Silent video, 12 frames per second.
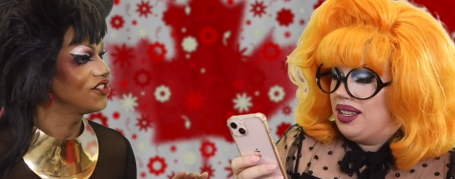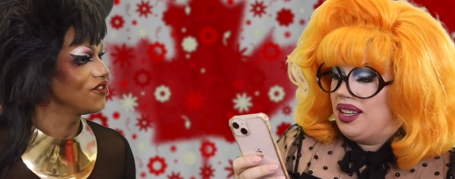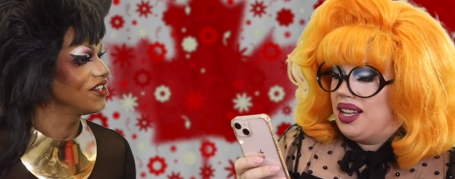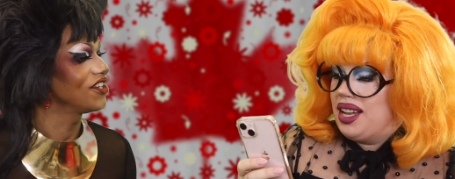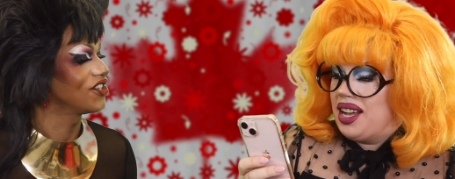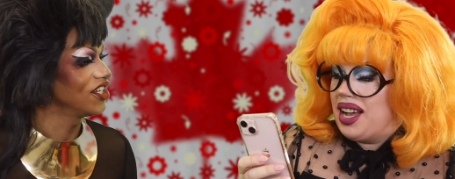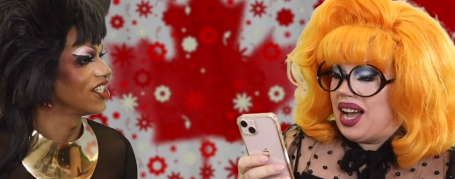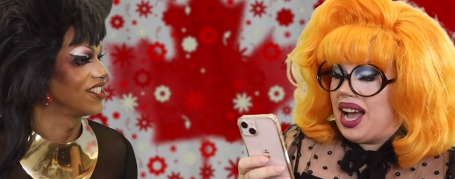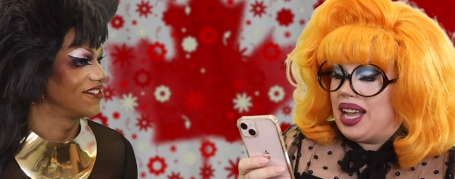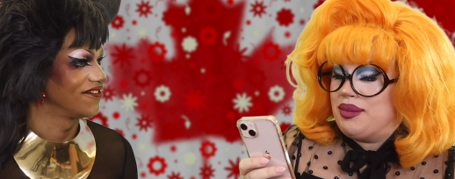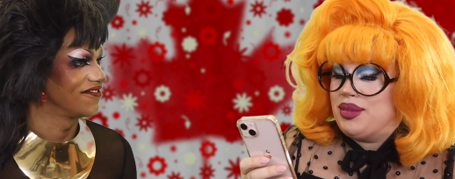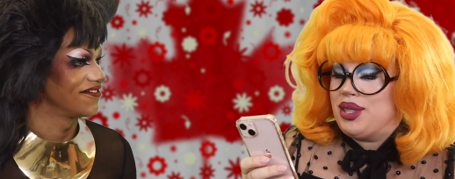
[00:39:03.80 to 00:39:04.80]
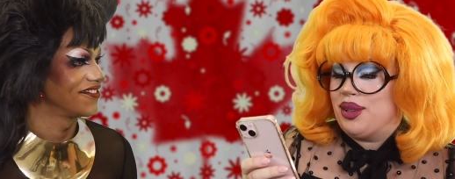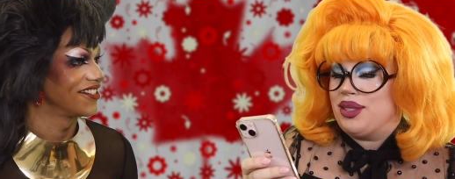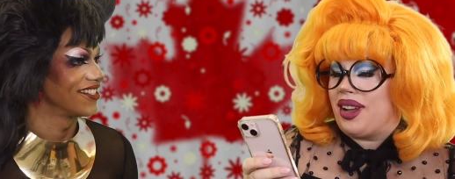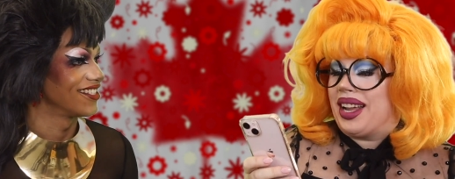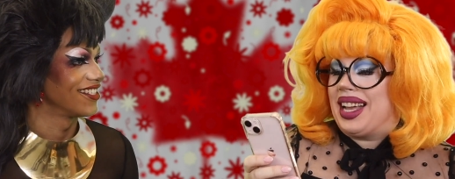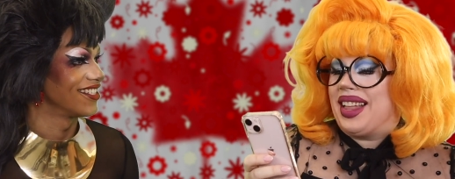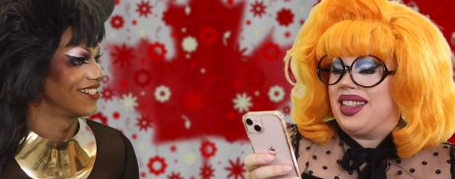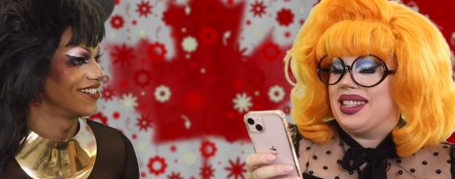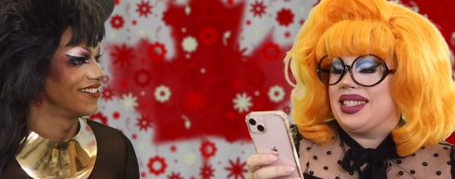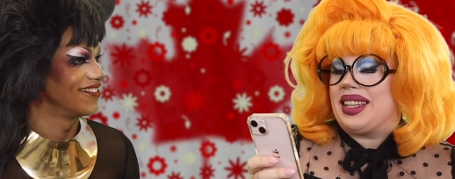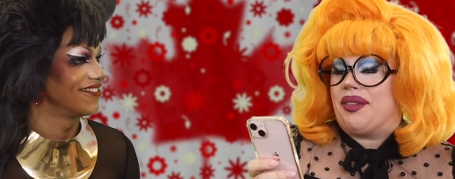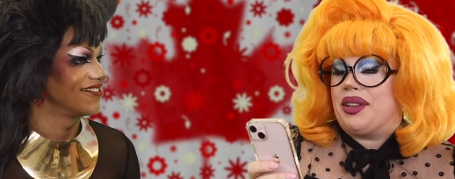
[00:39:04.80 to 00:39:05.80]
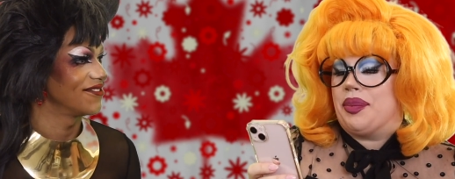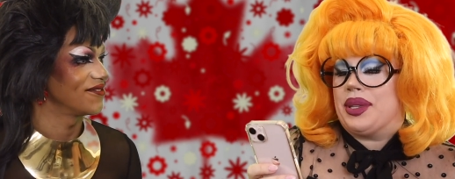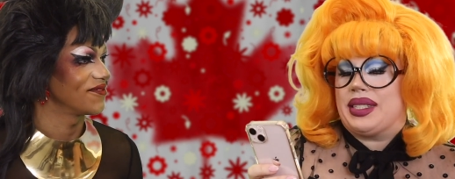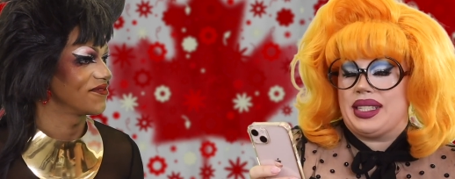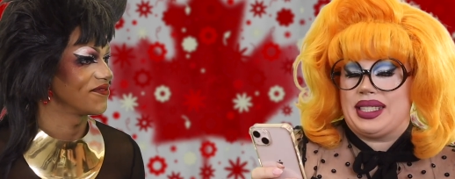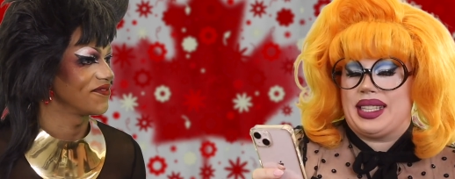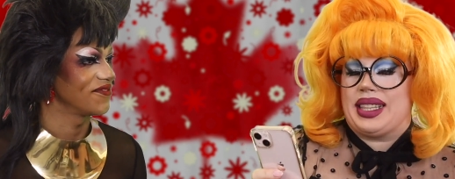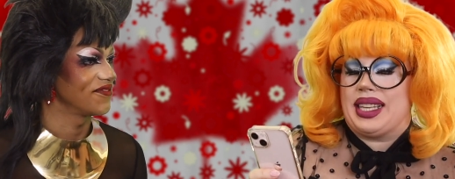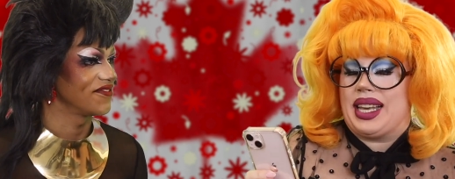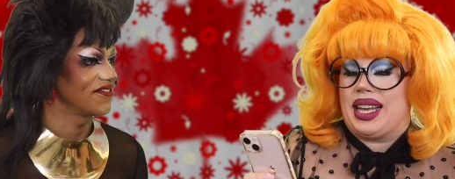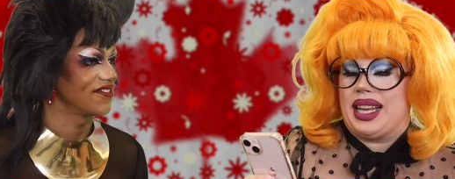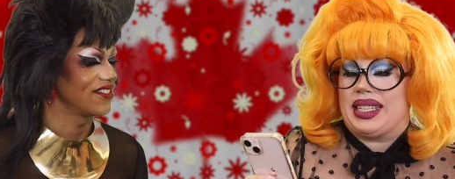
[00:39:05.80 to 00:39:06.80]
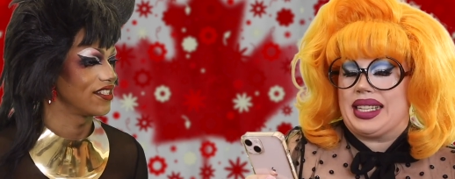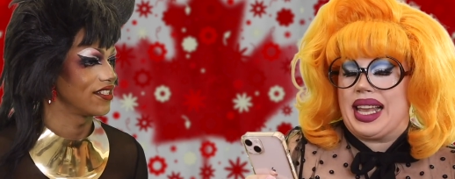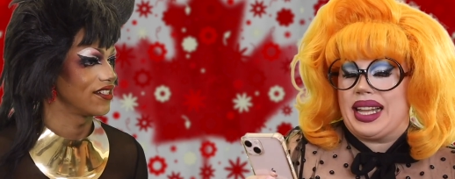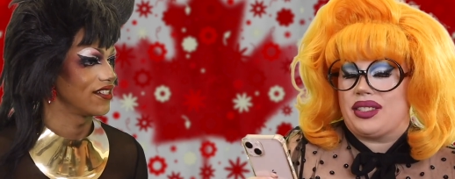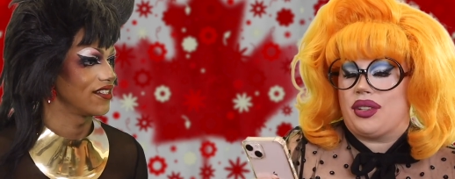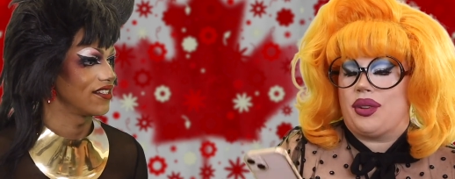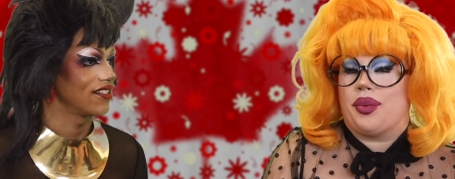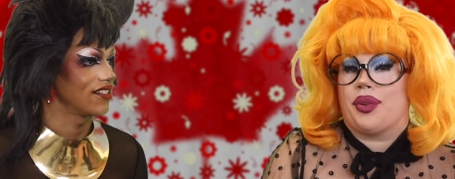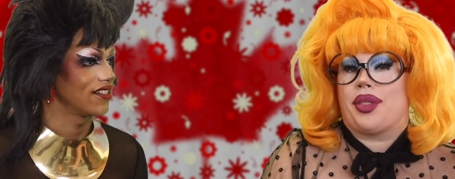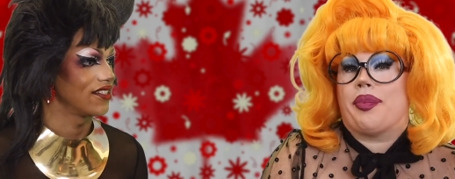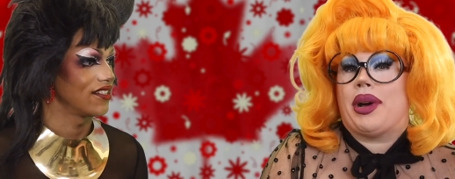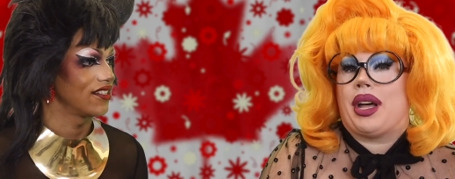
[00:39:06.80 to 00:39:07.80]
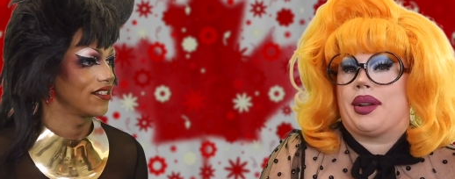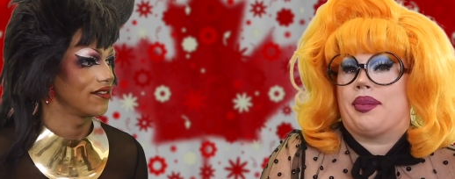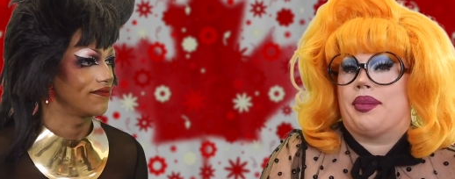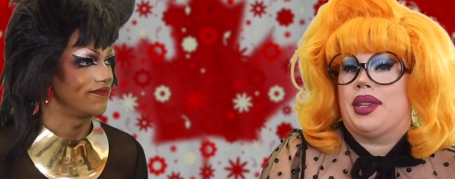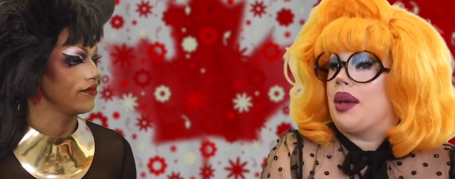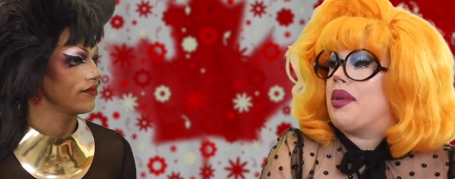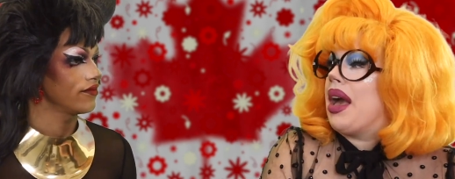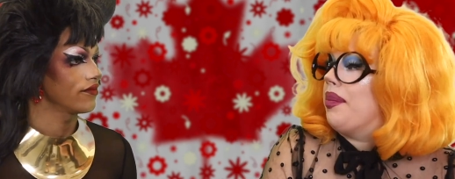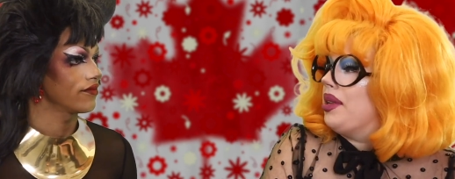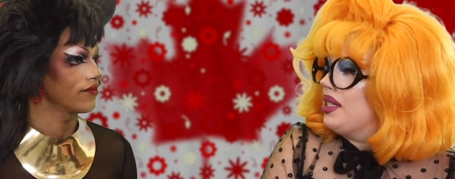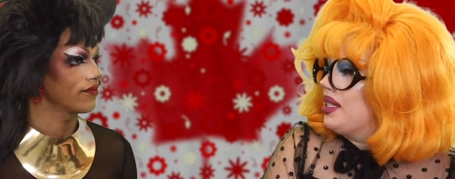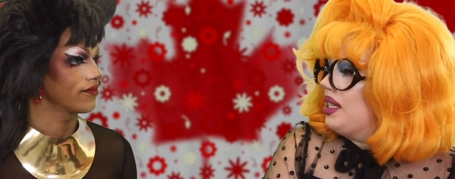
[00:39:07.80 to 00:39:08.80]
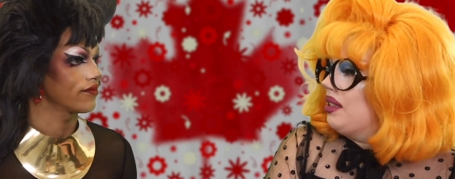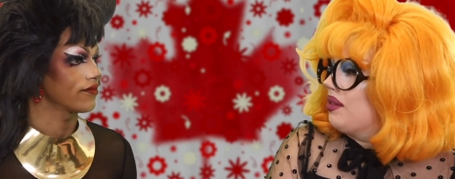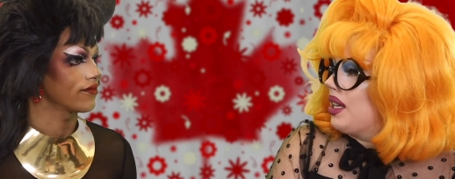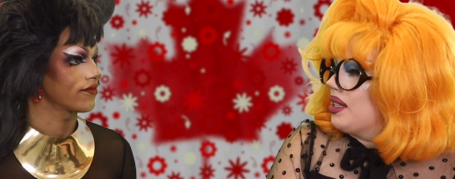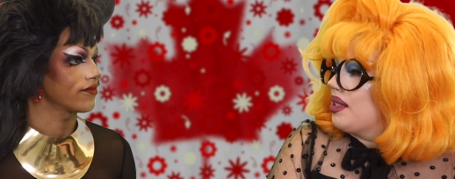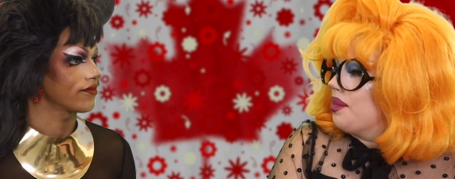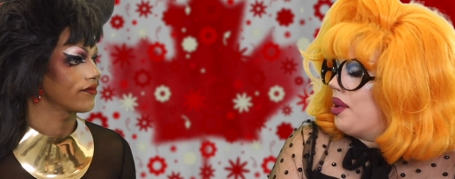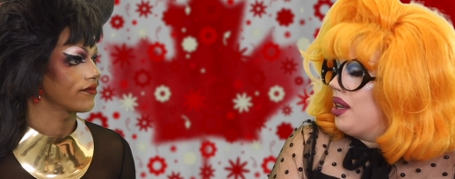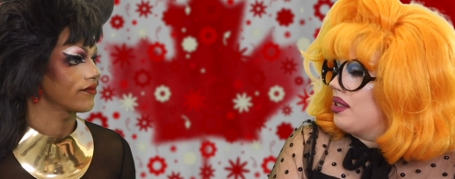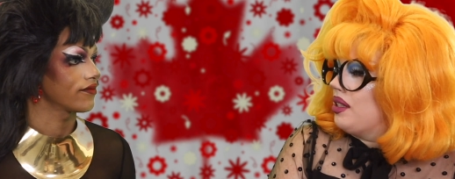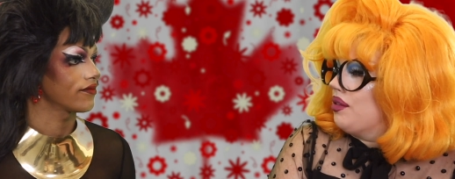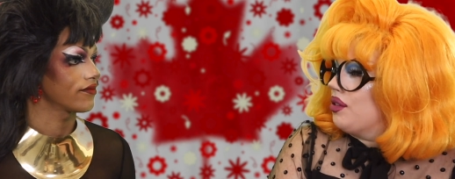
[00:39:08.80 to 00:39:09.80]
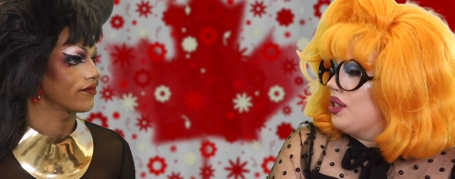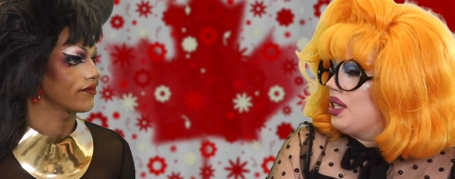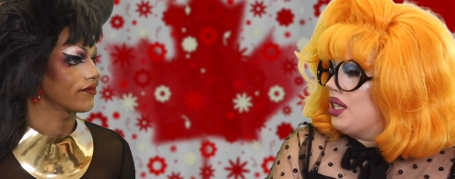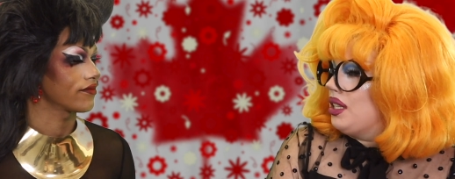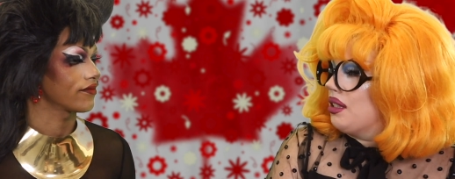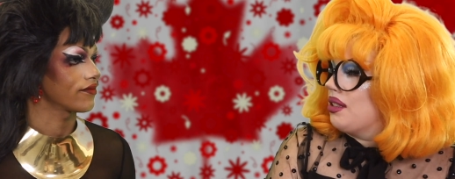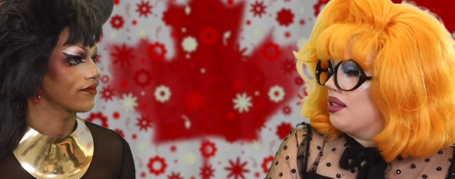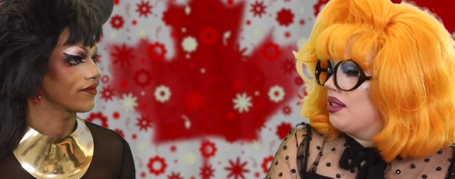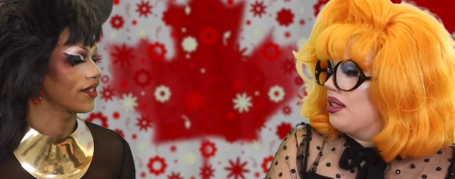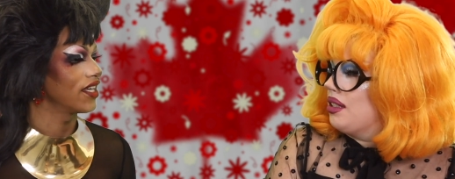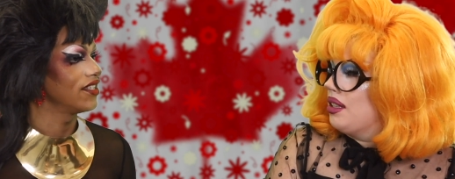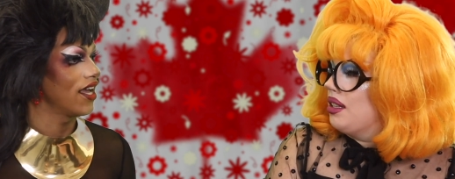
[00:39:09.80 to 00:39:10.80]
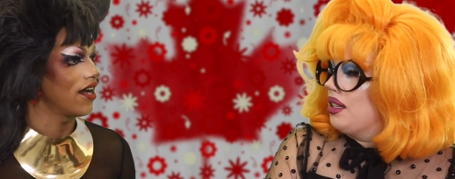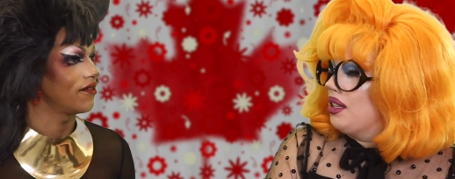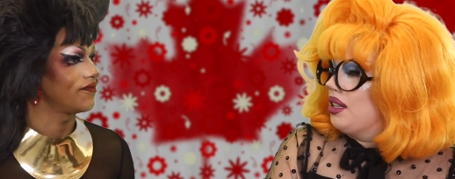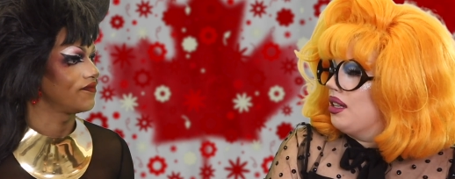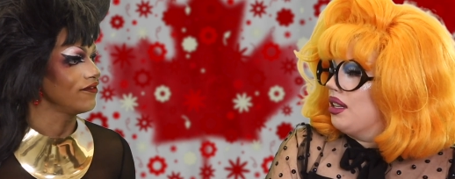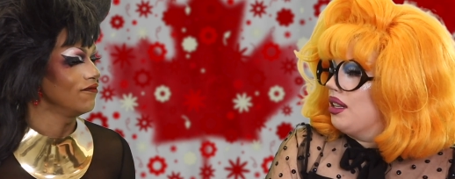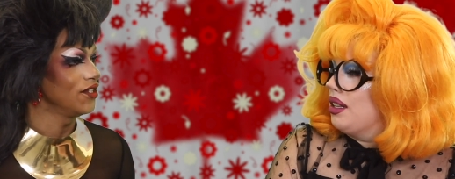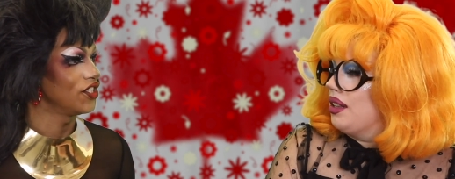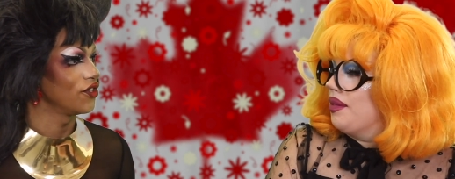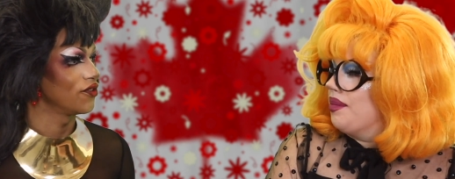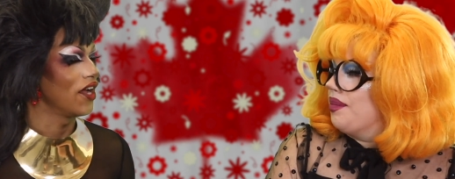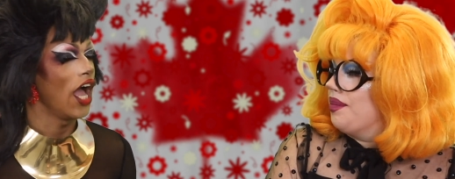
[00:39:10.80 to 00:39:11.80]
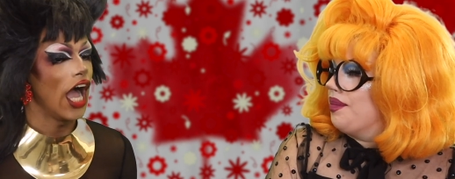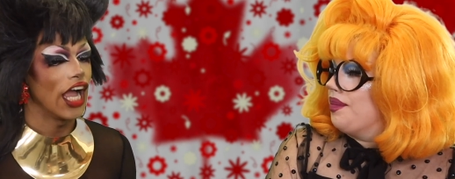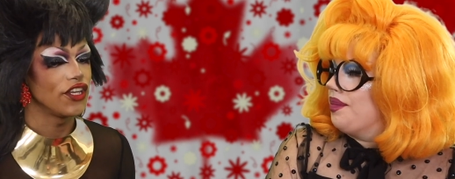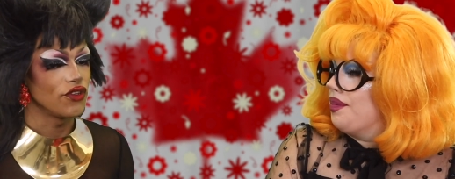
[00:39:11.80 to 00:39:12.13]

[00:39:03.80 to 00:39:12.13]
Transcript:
Speaker 1: doing good. I'm so sorry. And then Stephanie Prince and Synthia and Kendall were the bottom. I'm happy to see Eve get some positive critiques. Yeah. Me too. I